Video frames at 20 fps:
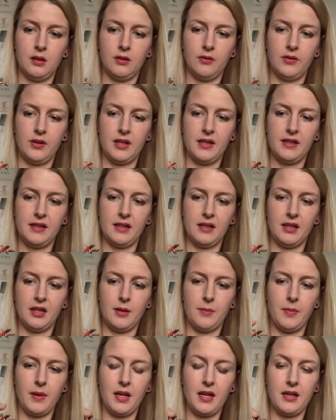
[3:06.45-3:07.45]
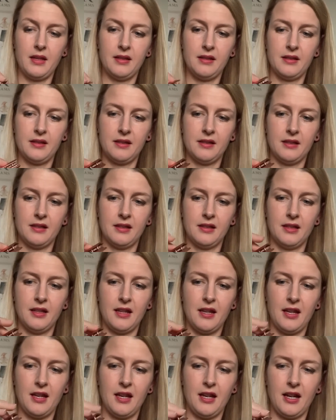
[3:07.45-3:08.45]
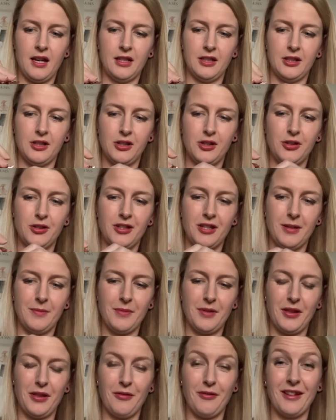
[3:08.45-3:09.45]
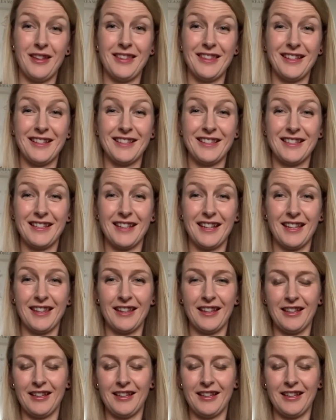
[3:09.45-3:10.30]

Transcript: this into the base, and it should knit the 3 things together